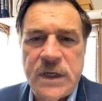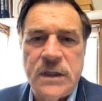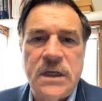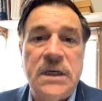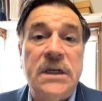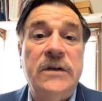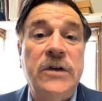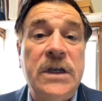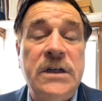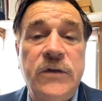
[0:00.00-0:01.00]
and the
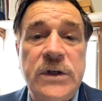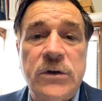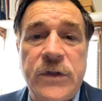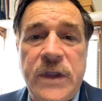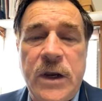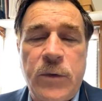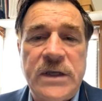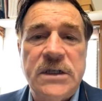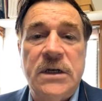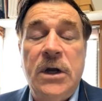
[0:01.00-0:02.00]
individual they
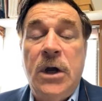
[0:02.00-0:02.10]
arrested